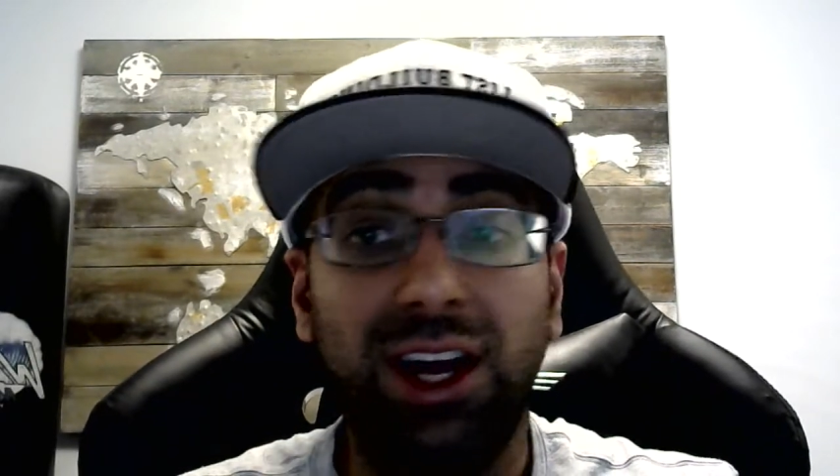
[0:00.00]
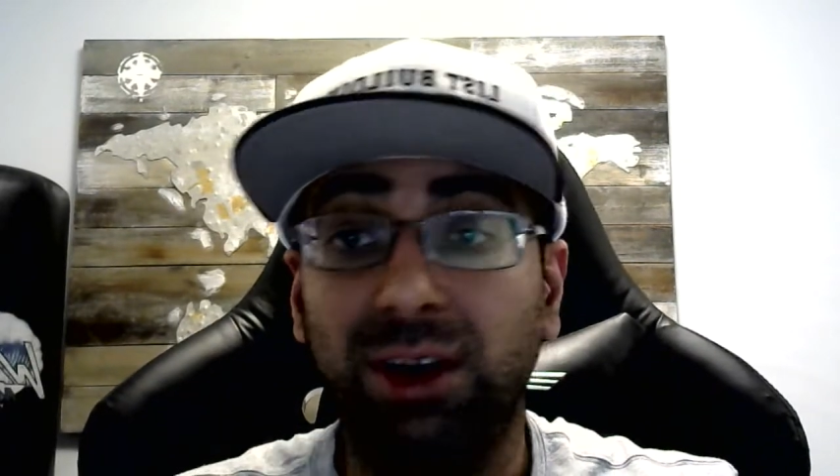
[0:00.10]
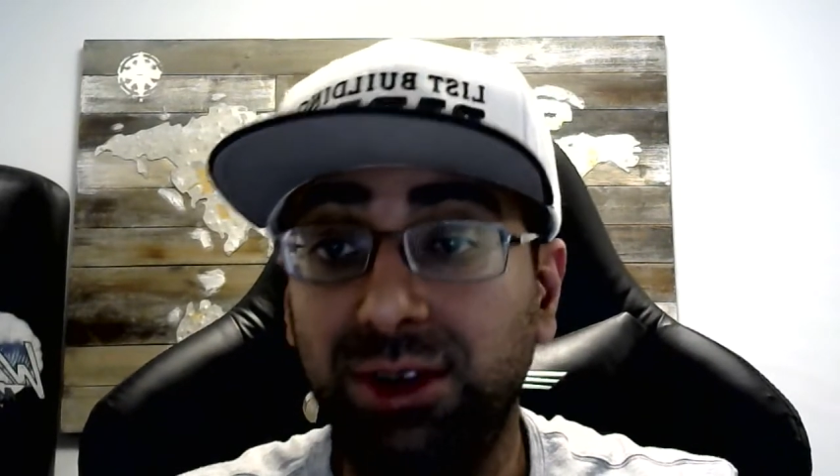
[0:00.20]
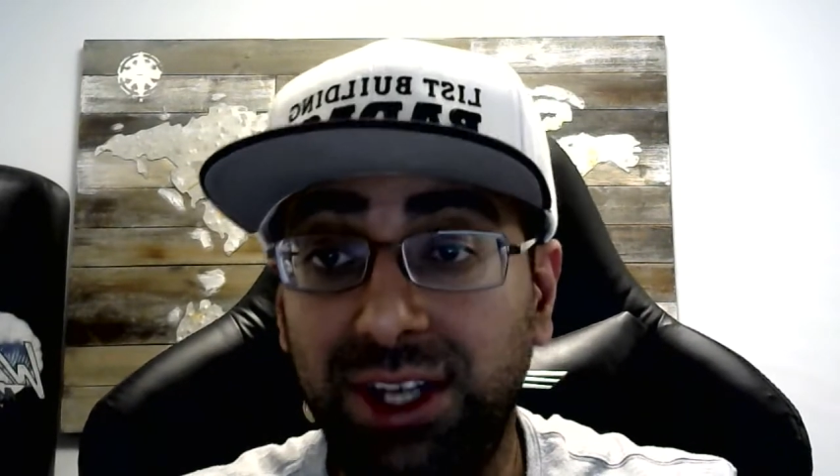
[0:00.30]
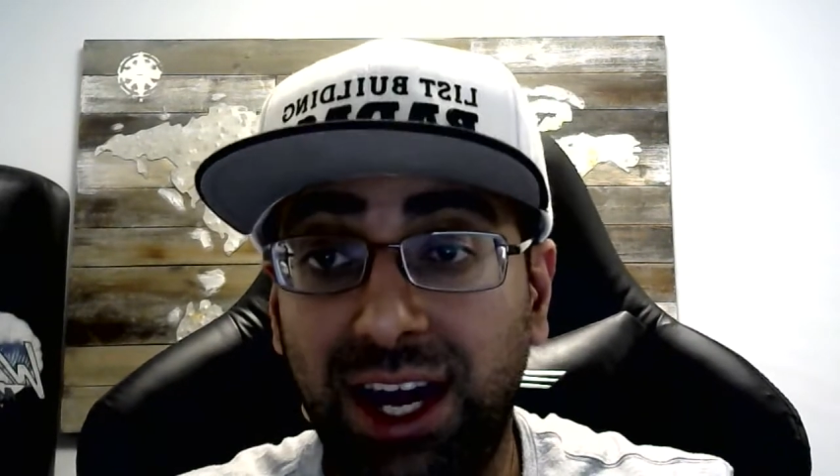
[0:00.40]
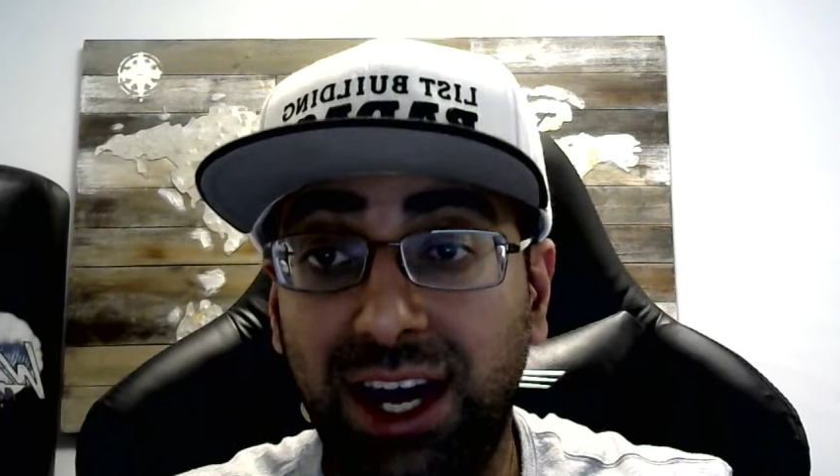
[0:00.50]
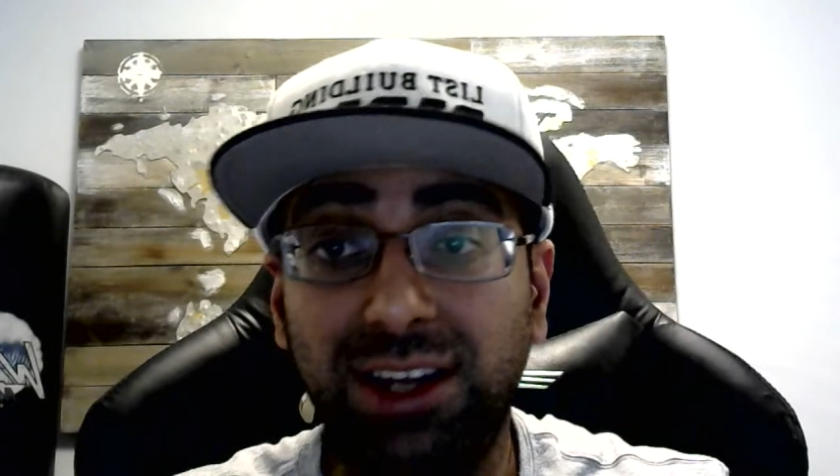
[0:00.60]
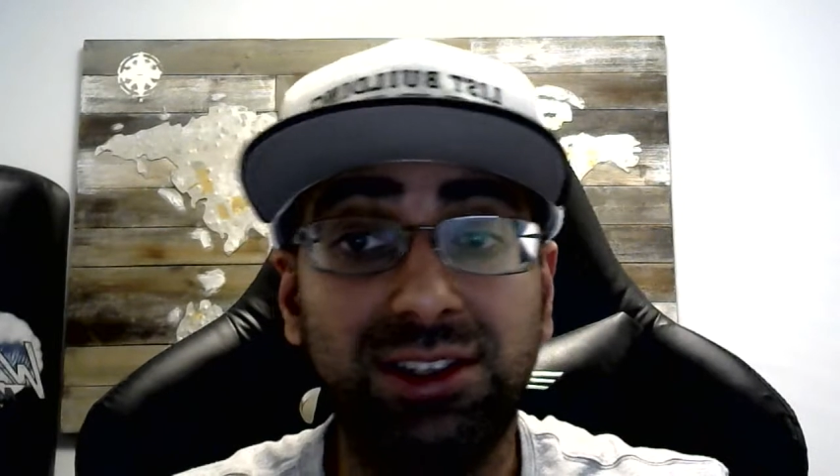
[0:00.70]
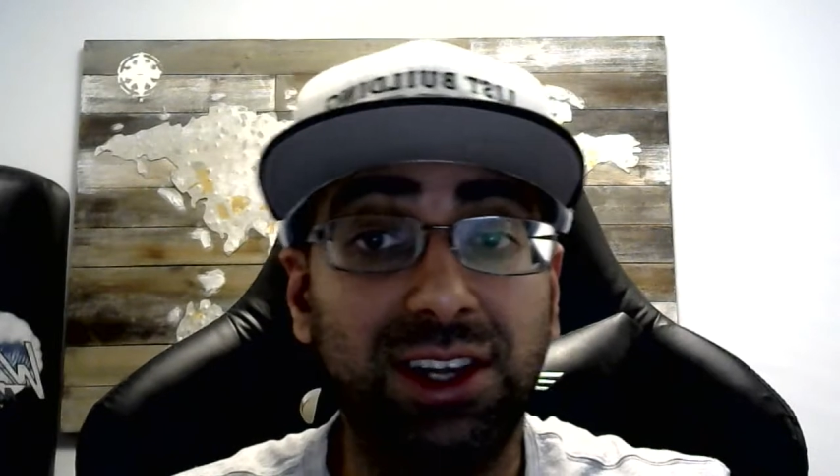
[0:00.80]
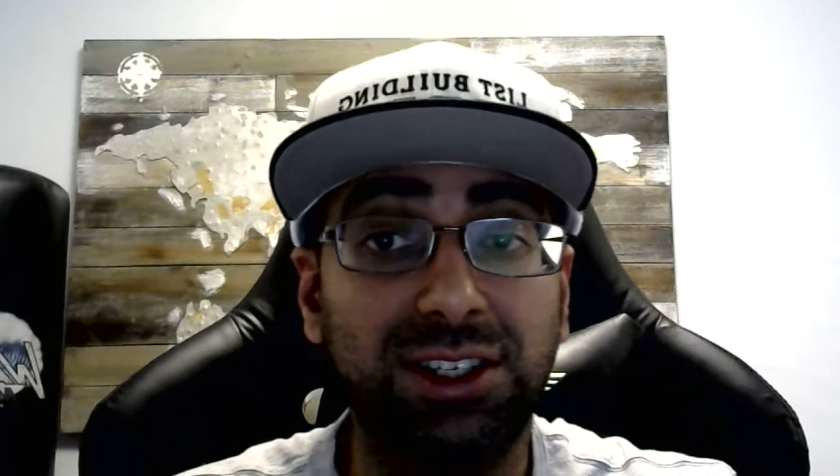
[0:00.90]
I'm a
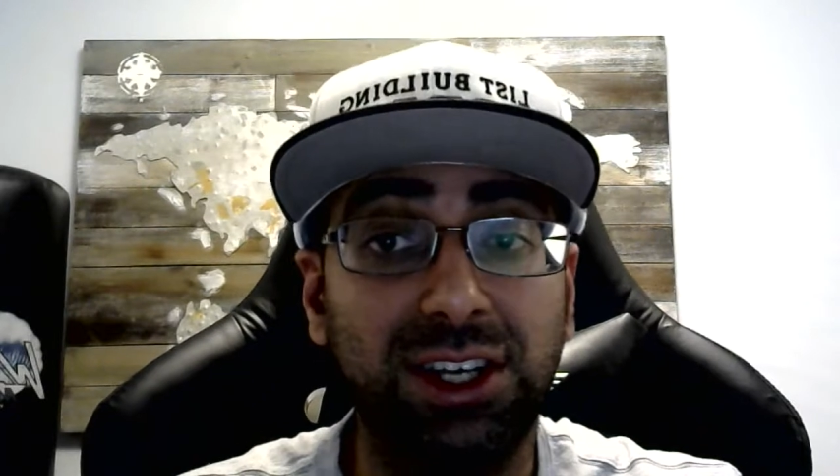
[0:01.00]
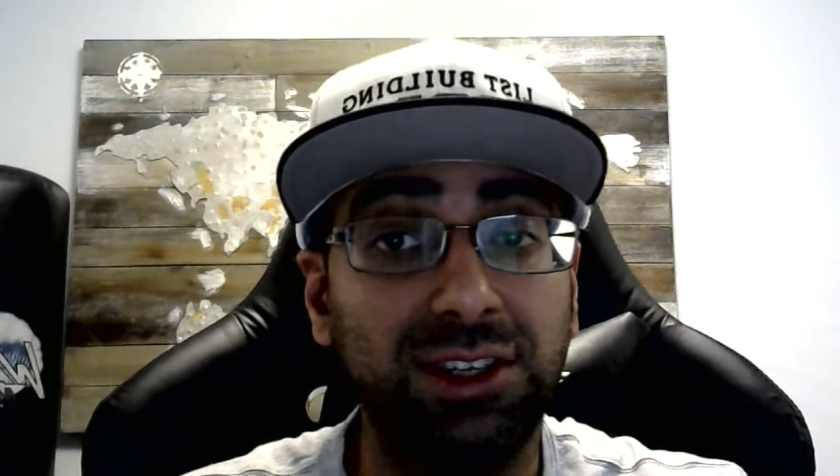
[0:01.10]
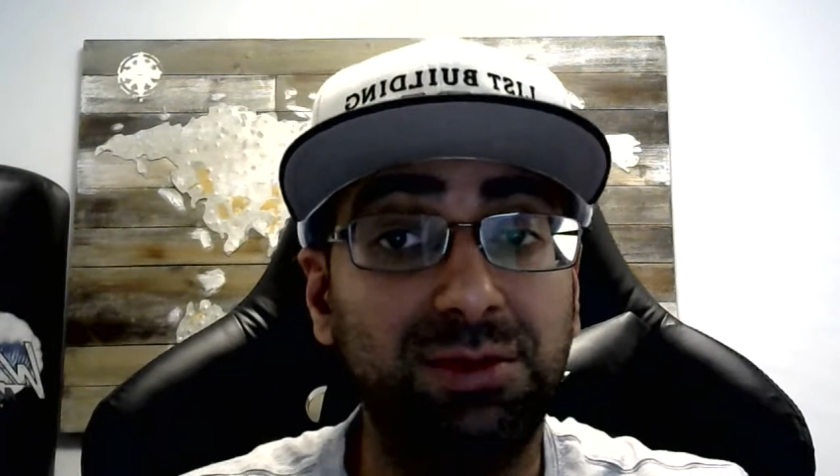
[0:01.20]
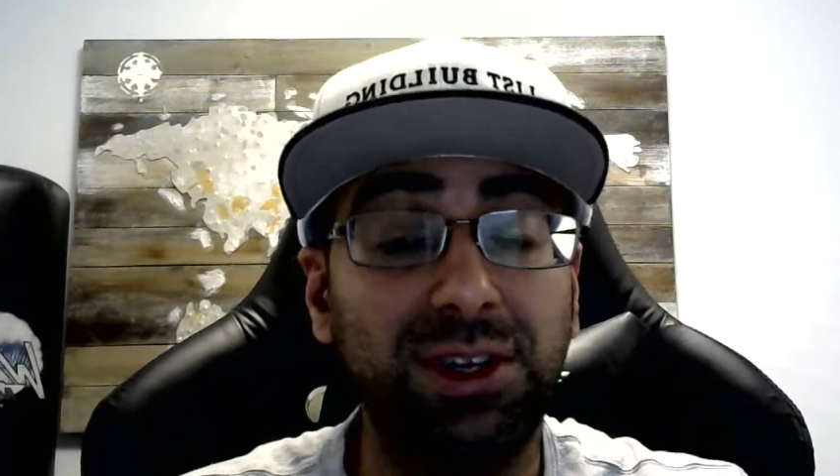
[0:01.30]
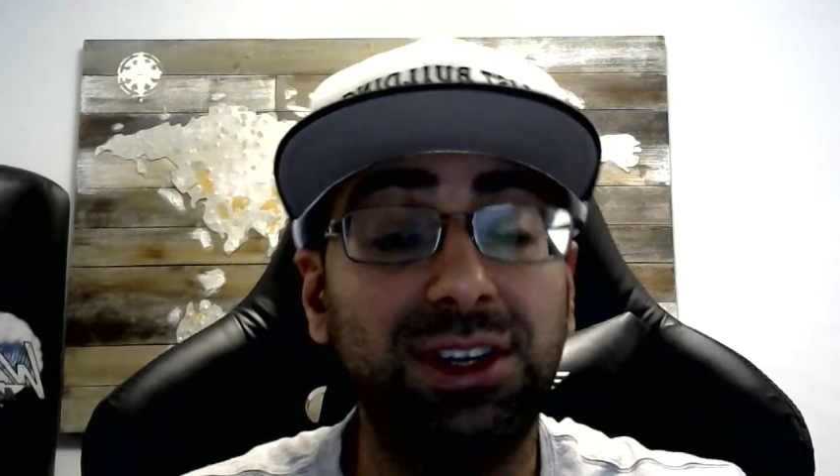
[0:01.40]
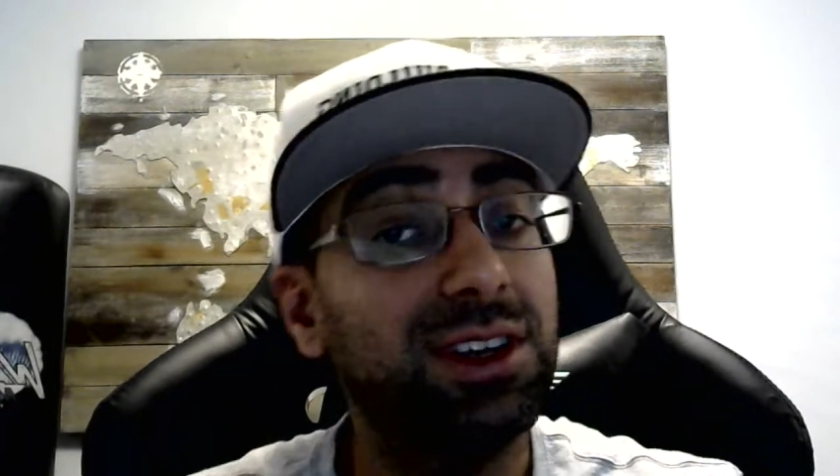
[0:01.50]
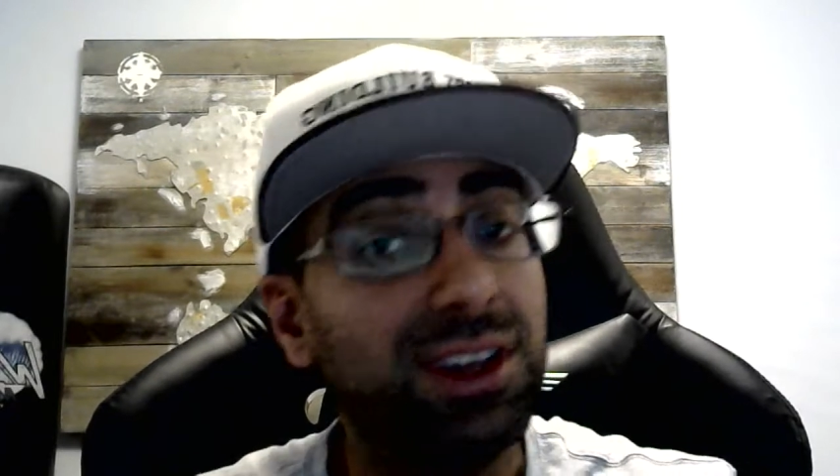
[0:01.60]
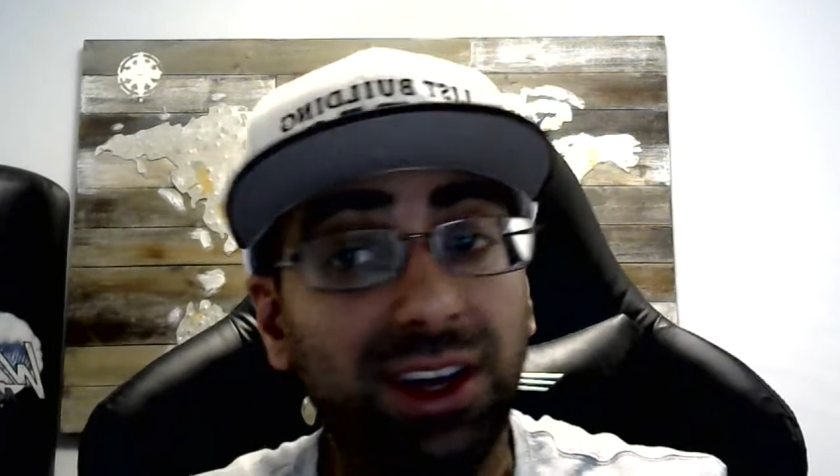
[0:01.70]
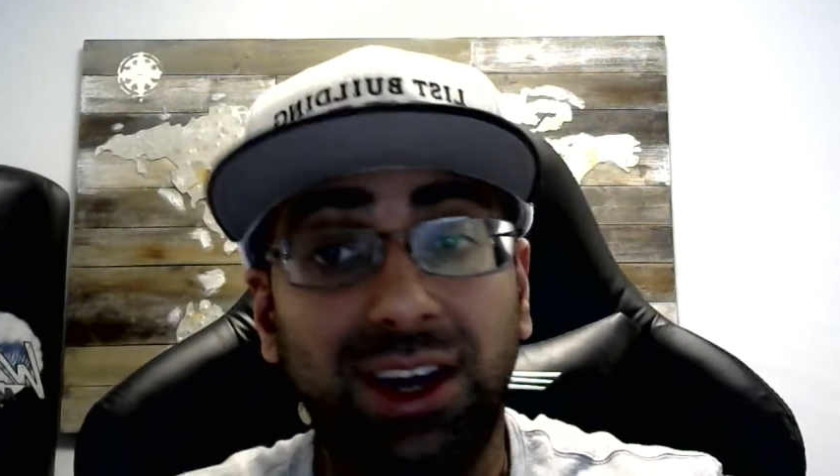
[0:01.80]
dad slash husband.